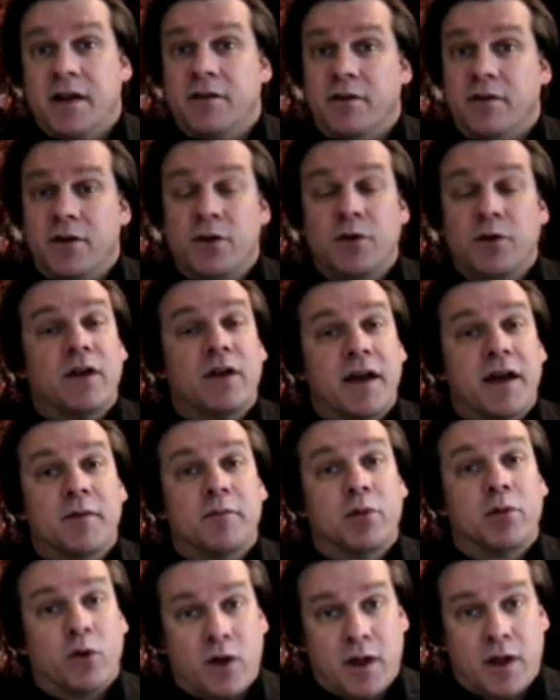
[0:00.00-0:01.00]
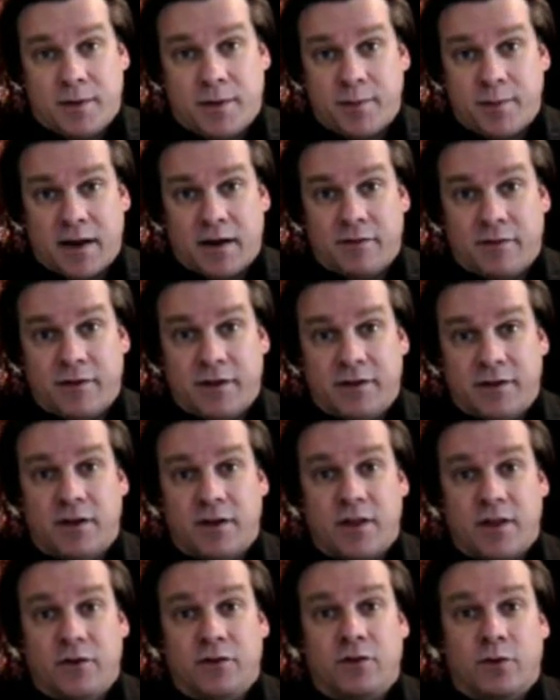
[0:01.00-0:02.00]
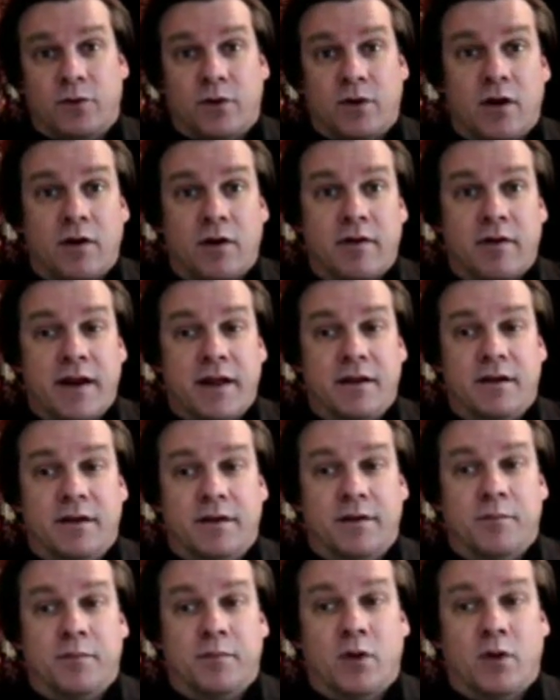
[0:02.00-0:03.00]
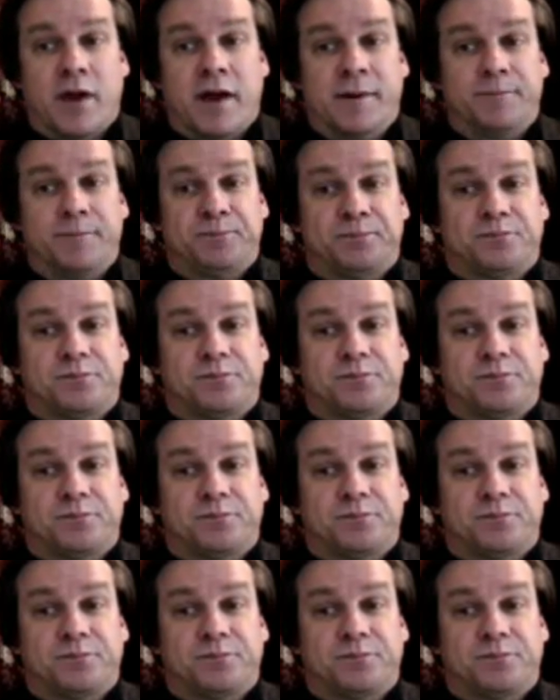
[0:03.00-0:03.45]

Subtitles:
in reduced unemployment benefits to those who are already employed.